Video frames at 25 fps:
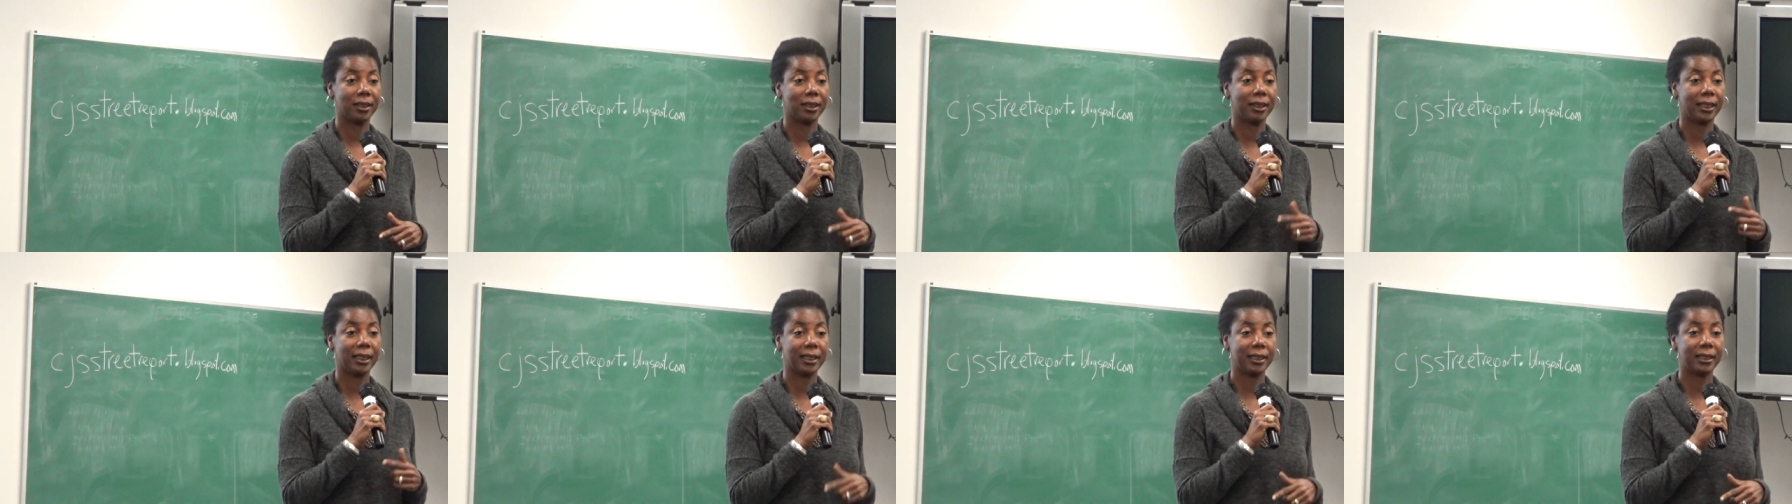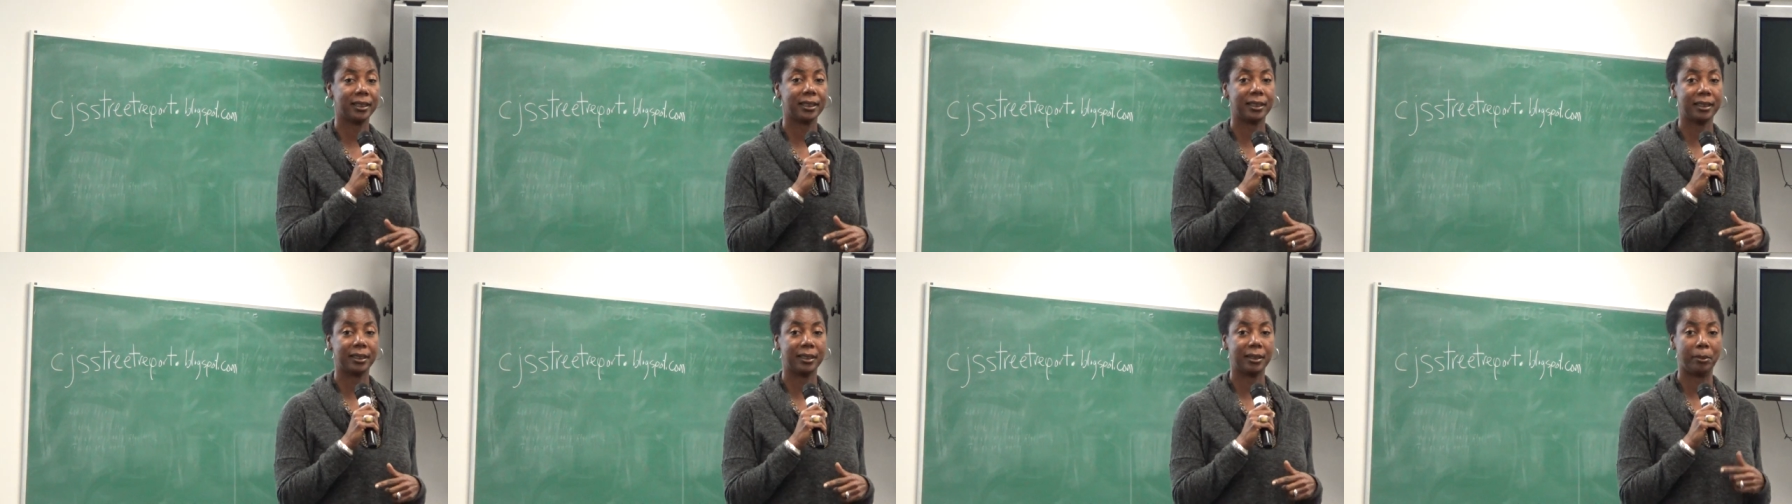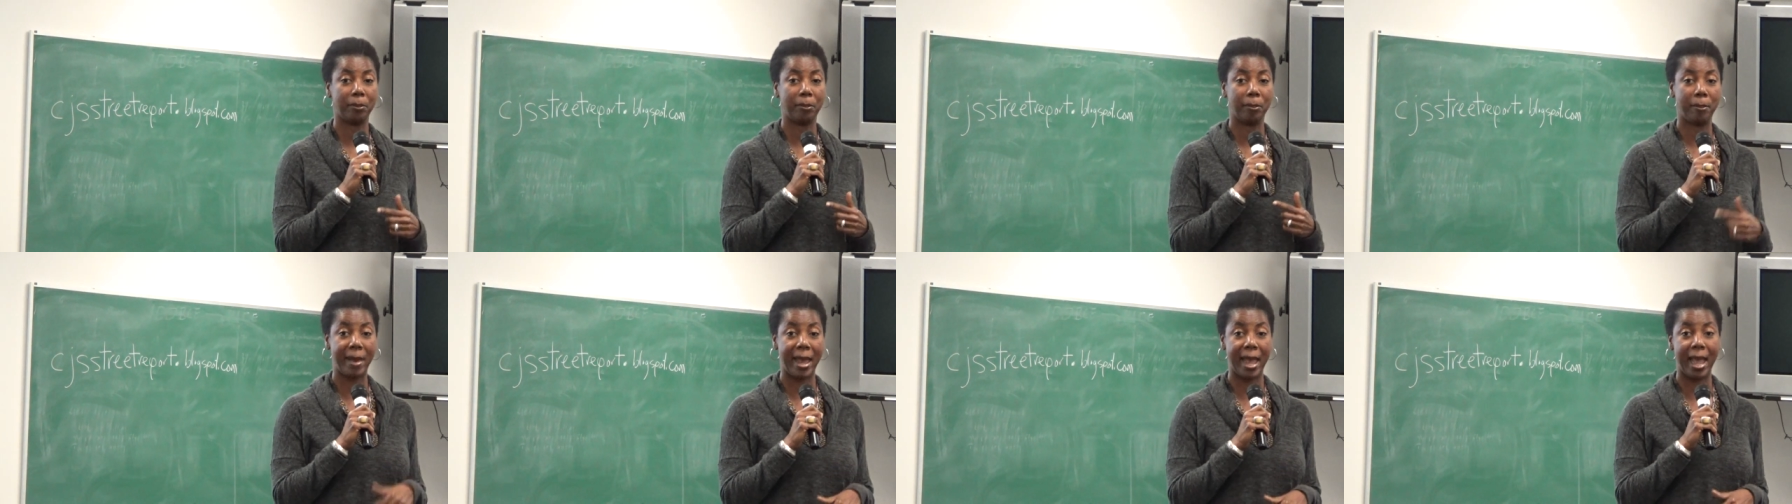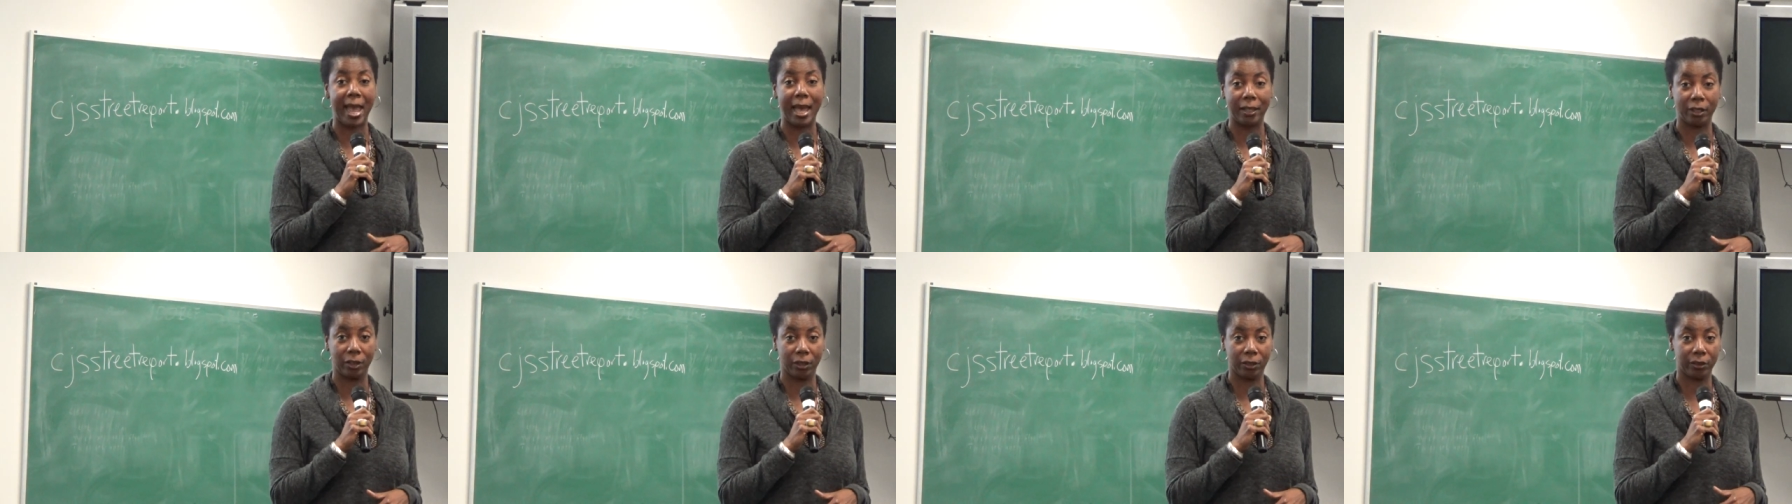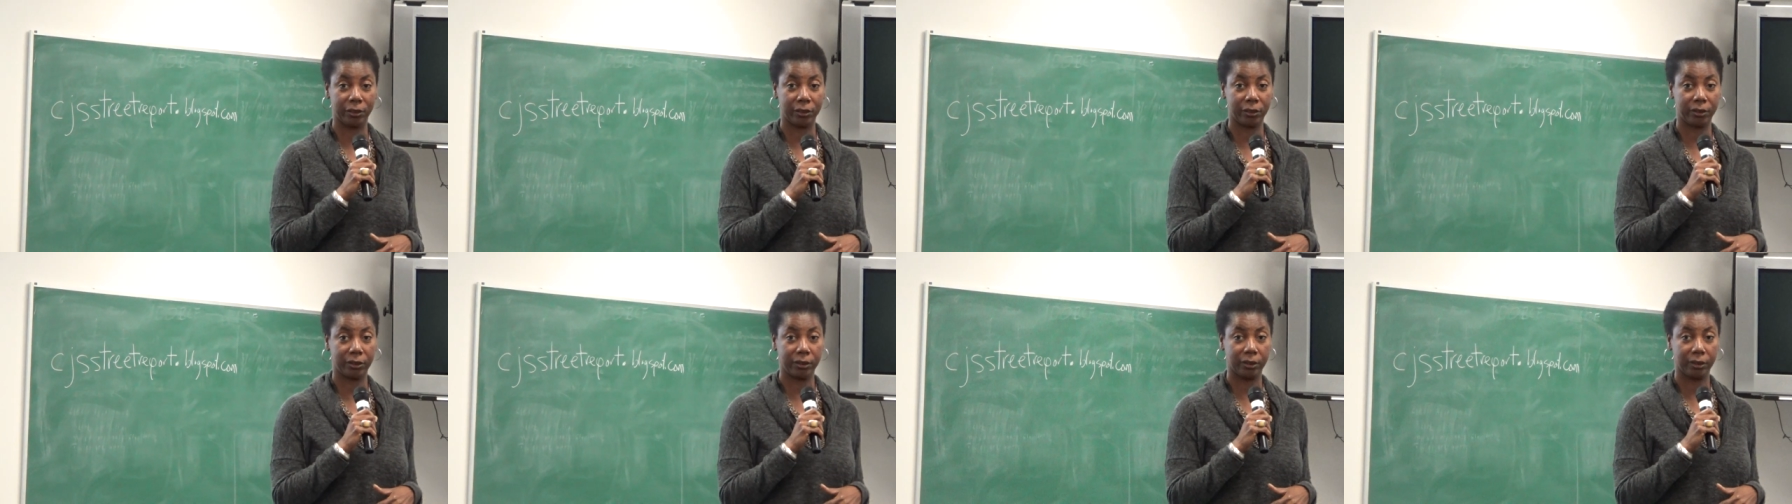This
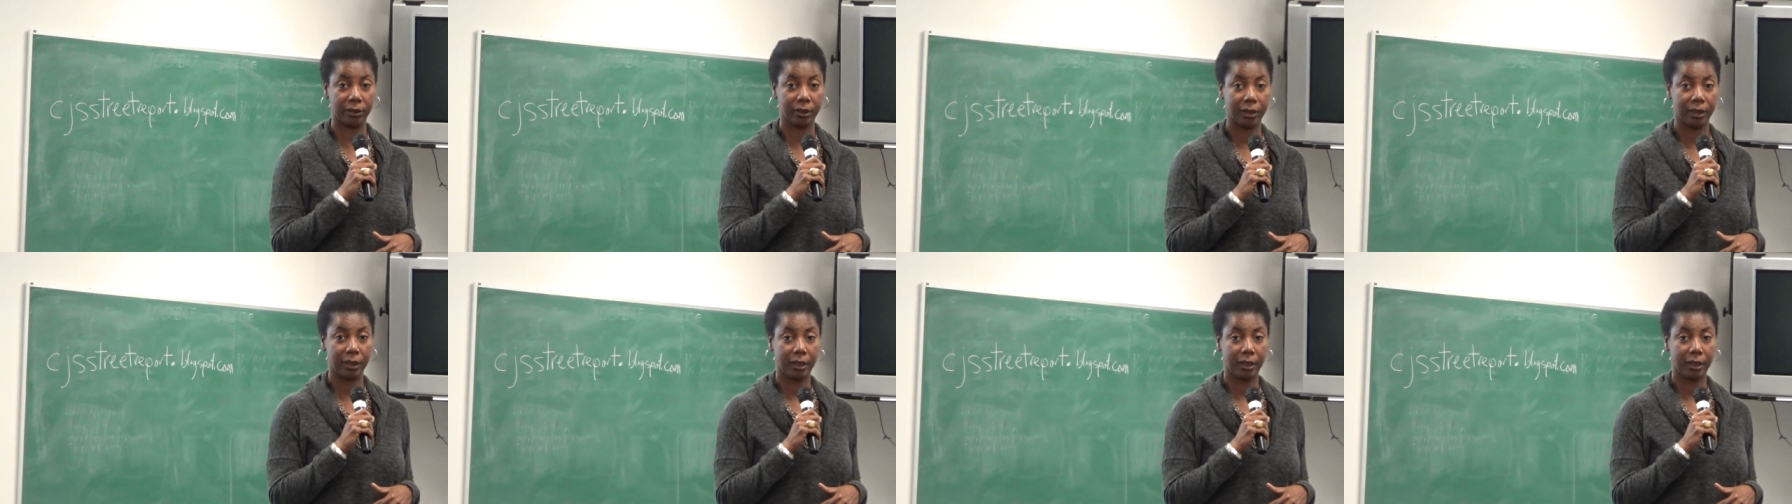matters